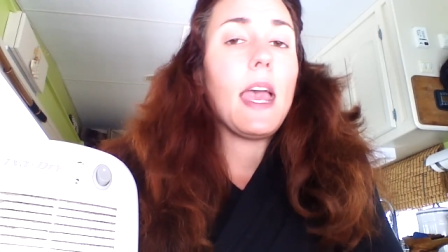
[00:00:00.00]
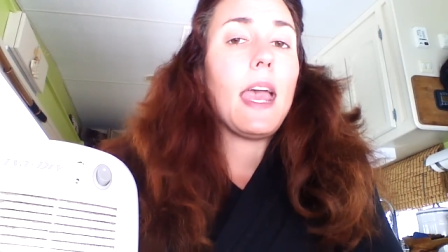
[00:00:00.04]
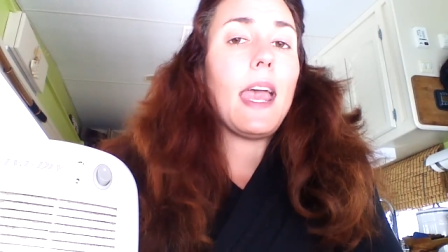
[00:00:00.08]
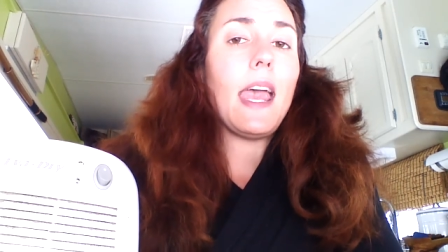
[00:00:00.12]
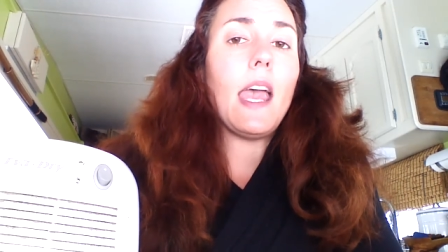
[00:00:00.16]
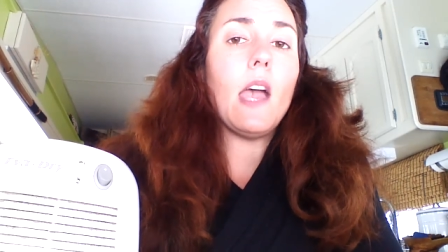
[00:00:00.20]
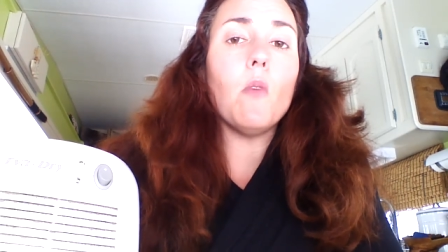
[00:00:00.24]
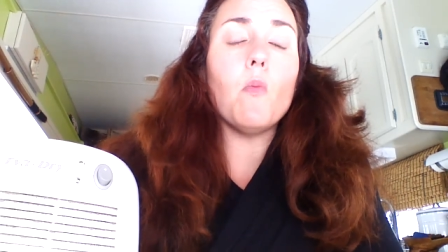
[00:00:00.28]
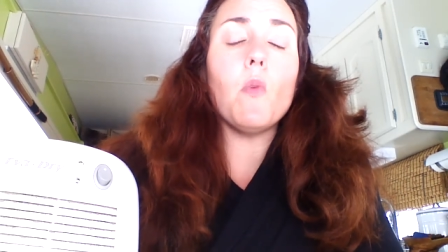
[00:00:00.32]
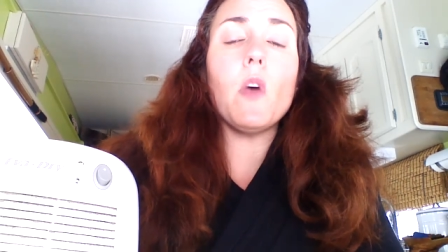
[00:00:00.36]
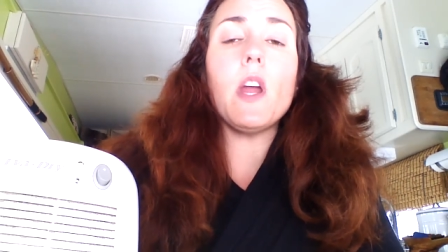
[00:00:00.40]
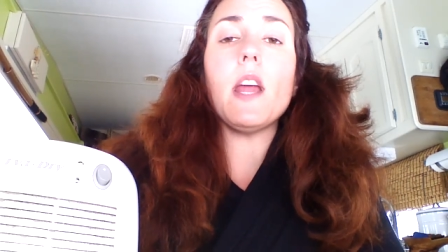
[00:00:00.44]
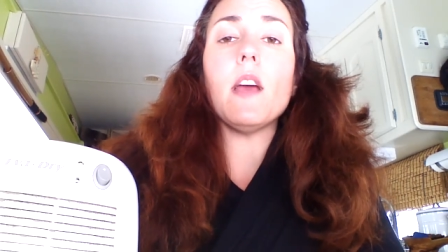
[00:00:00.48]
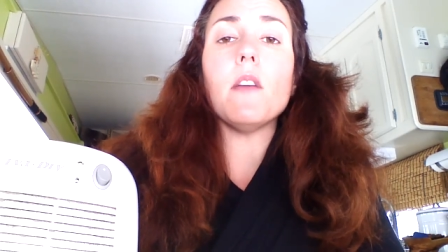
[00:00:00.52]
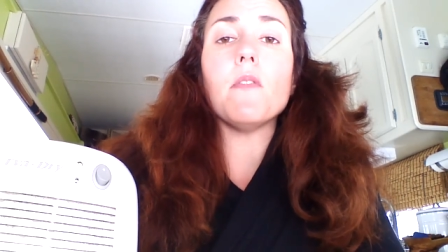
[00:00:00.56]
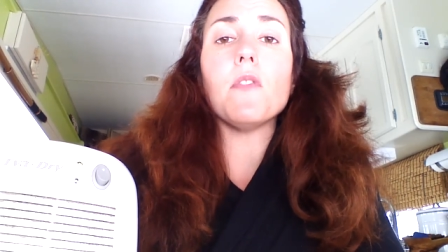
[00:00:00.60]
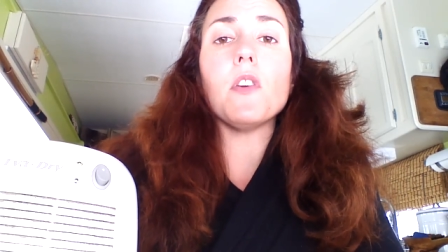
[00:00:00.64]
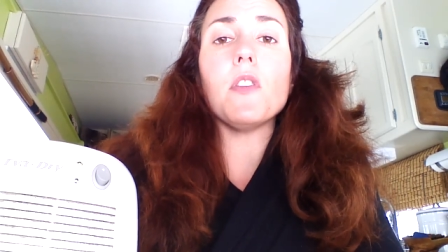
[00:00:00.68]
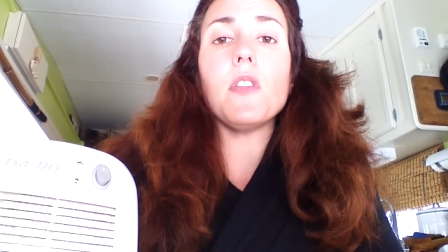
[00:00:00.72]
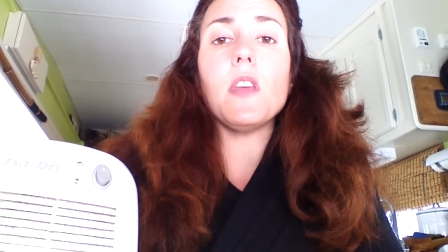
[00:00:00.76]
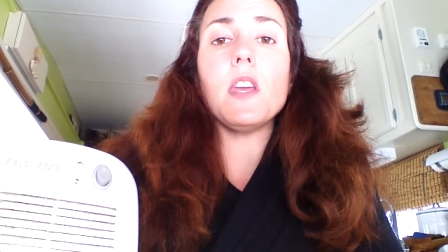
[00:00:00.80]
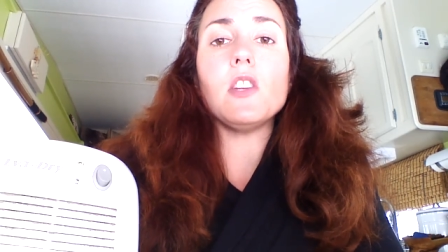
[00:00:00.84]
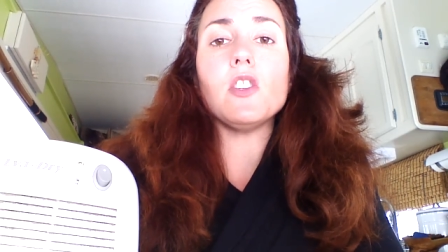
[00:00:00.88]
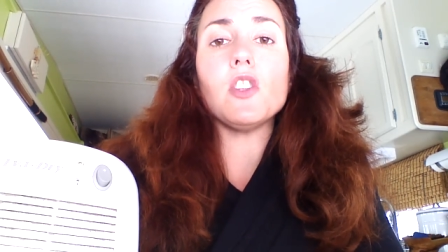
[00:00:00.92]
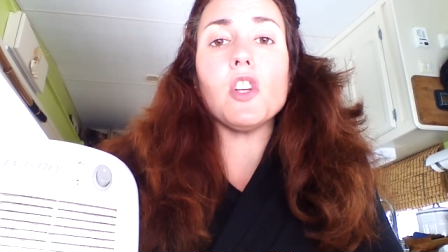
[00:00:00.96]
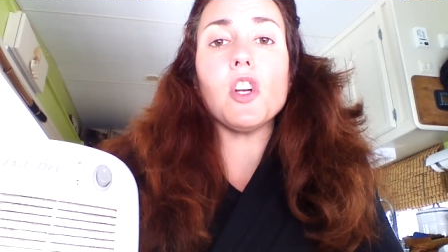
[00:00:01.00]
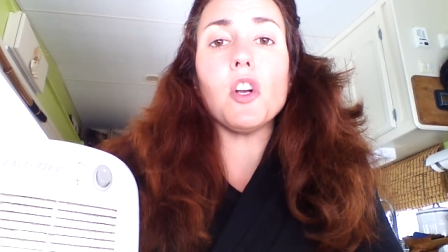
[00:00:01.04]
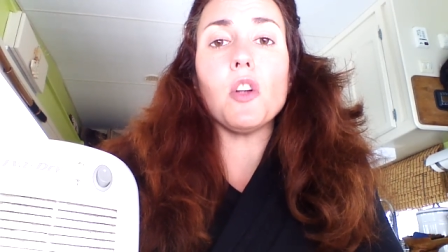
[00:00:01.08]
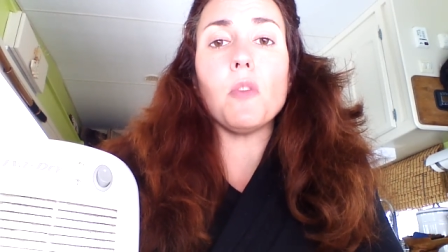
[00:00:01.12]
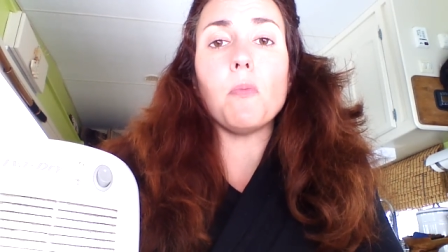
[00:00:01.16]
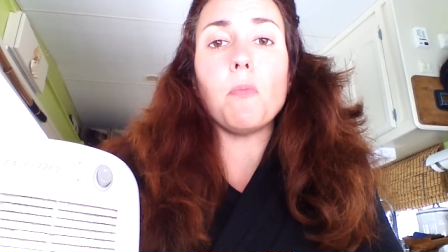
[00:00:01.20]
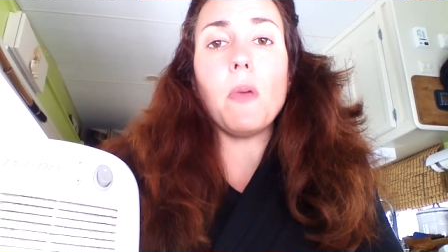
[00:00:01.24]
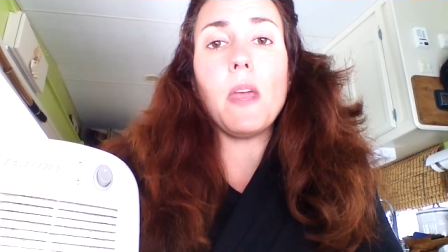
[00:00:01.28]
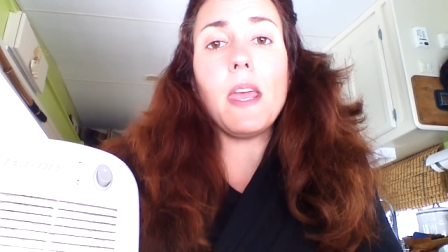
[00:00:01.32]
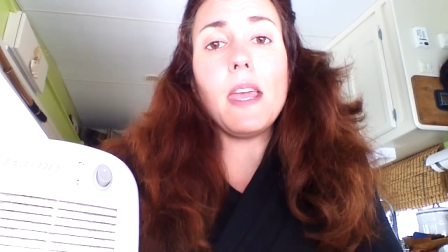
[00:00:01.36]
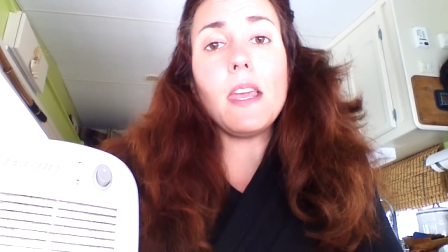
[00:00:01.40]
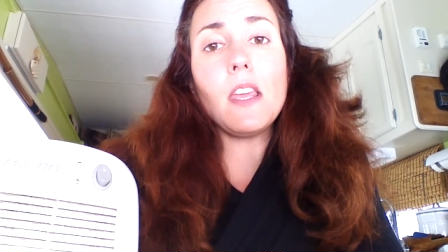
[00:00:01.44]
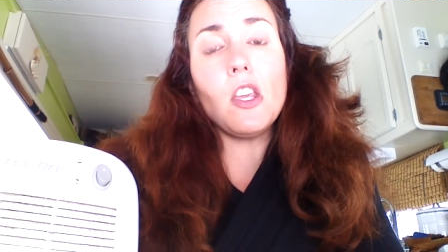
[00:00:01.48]
And whenever they turn
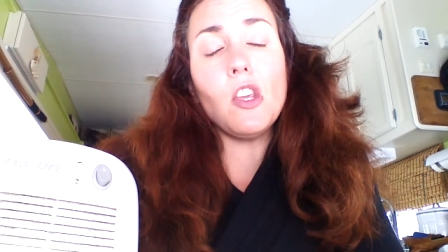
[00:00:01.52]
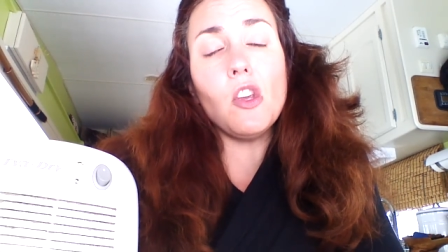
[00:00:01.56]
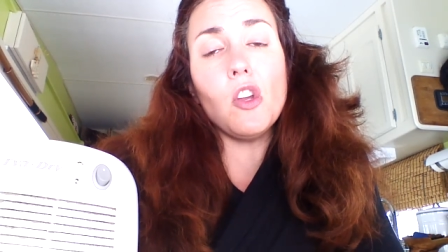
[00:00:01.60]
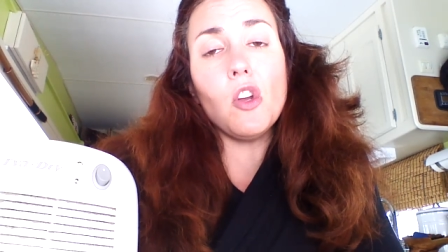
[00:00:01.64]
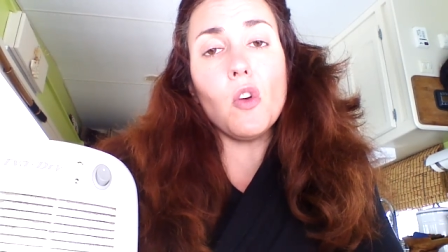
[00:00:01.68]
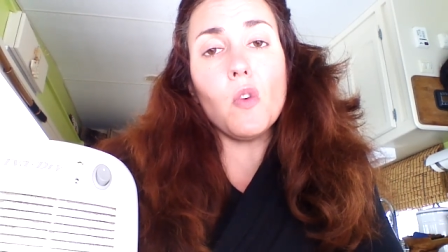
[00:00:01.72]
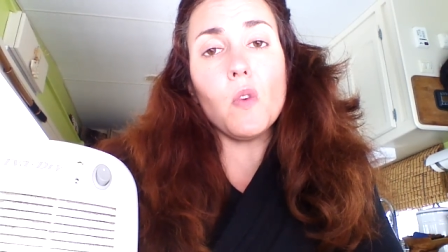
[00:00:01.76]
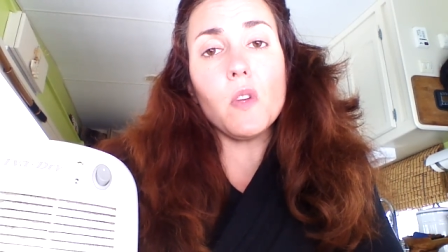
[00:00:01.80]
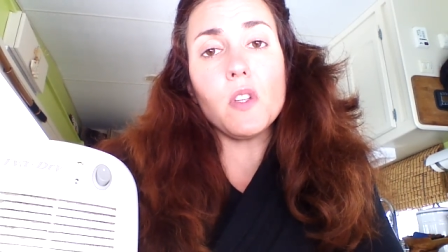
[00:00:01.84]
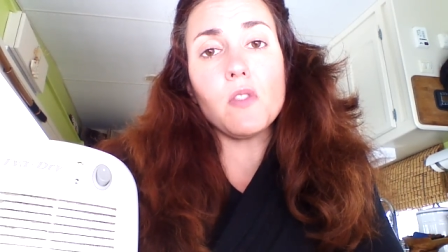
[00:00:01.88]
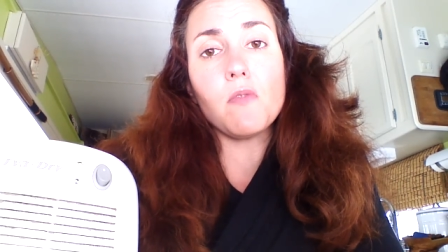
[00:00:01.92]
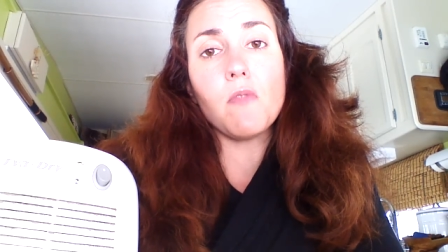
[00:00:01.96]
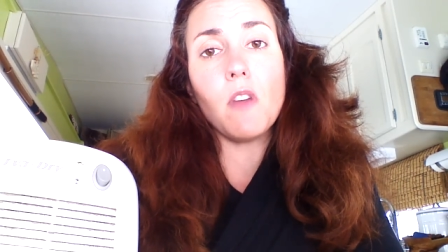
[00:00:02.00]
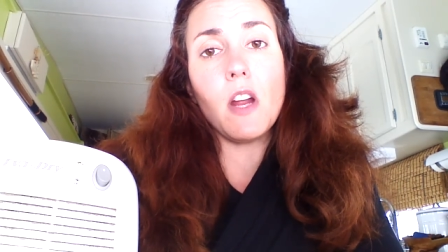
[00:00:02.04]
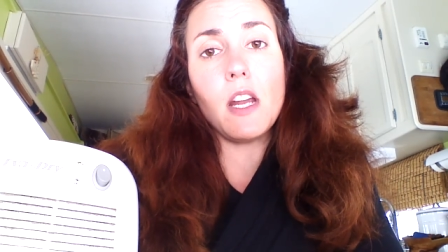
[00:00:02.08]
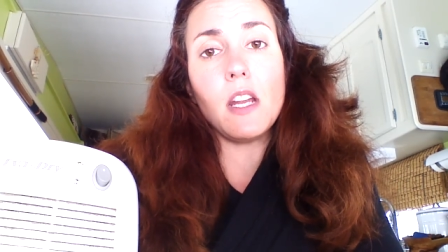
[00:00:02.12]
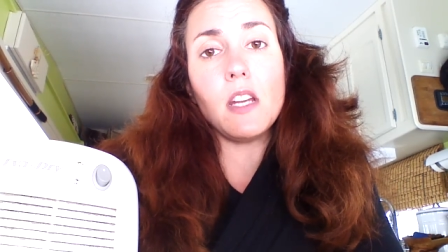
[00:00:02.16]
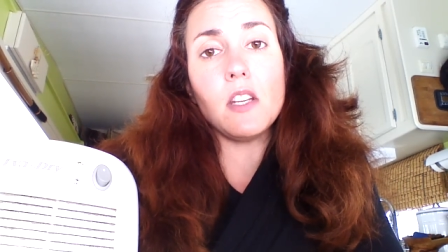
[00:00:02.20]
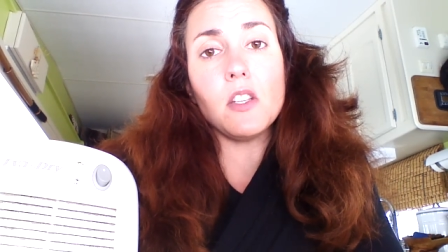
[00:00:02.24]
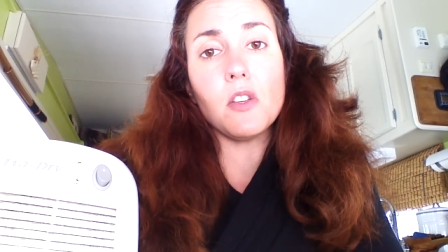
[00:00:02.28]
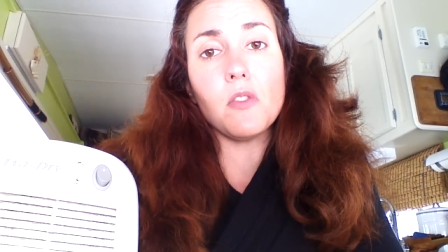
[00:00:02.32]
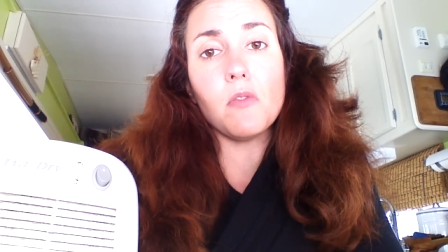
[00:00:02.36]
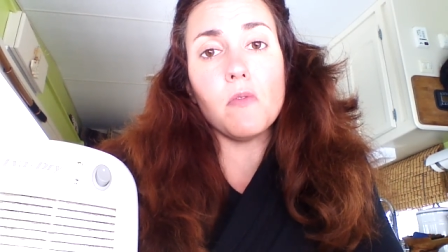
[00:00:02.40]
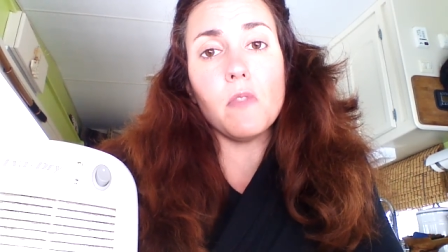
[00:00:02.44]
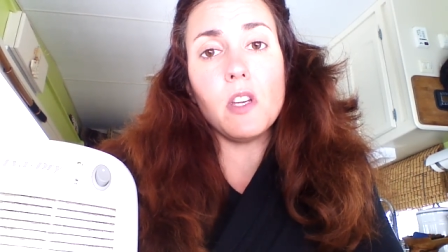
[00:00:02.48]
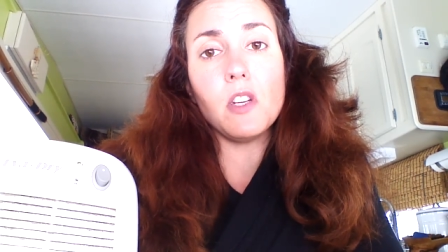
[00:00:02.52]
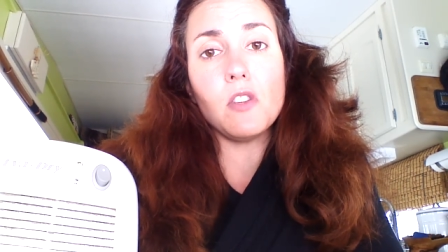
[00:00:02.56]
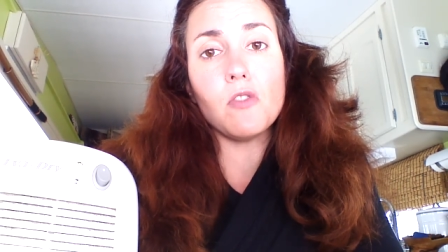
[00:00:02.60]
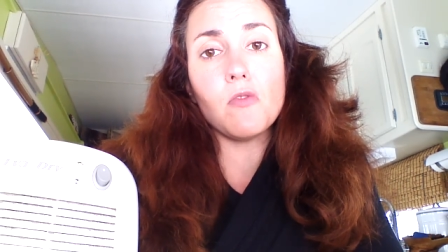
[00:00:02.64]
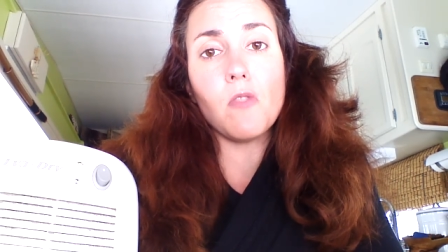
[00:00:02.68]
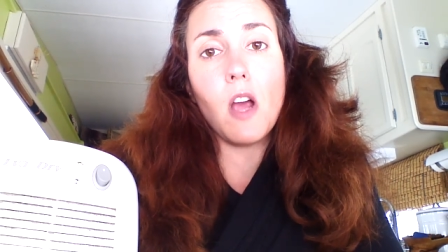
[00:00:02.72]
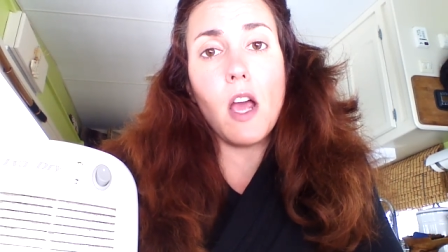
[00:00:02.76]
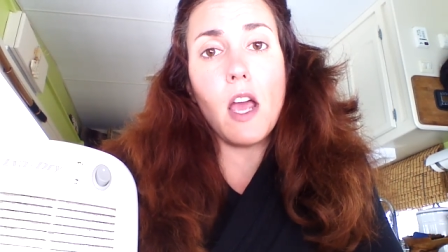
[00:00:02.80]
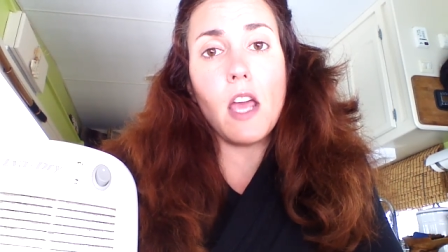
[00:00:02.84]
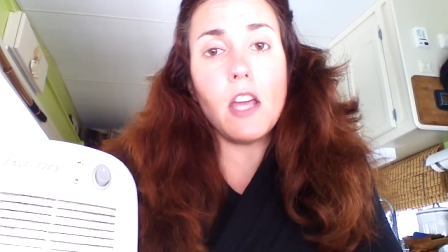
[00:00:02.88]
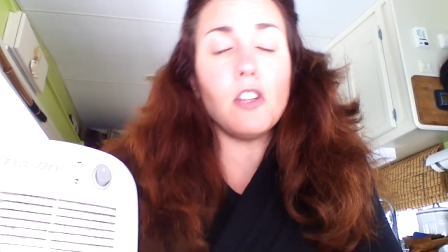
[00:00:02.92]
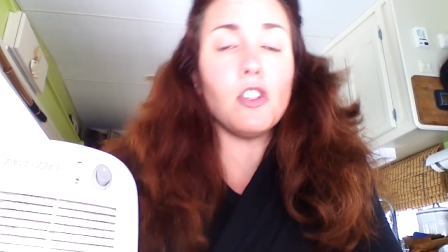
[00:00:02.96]
pink, you know it's ready to re-dry.